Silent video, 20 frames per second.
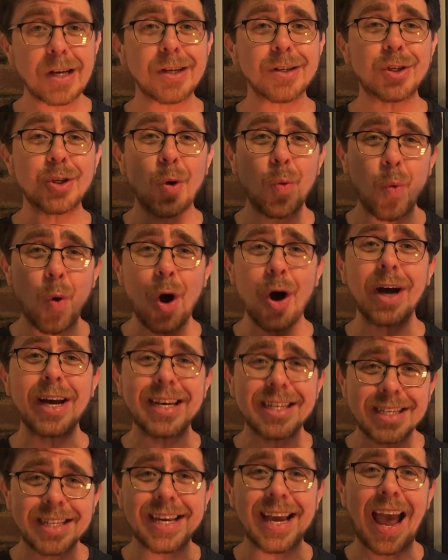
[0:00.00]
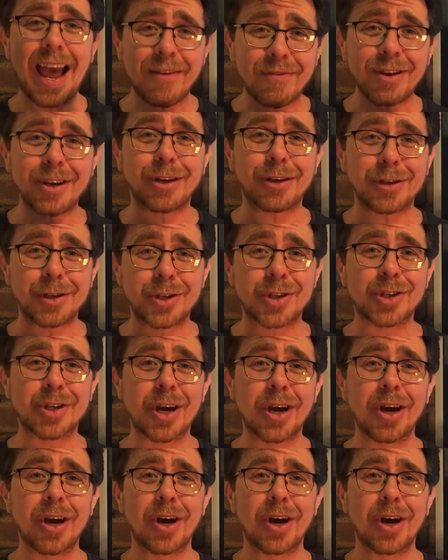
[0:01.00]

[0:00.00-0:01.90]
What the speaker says: So what is the evidence